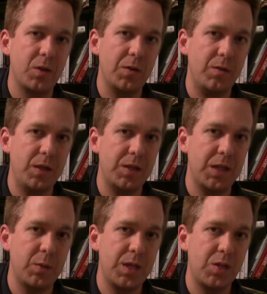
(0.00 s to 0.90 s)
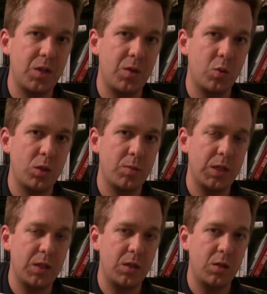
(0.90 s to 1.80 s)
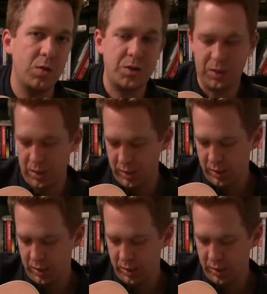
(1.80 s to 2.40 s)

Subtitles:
conflicting with each other, really being close.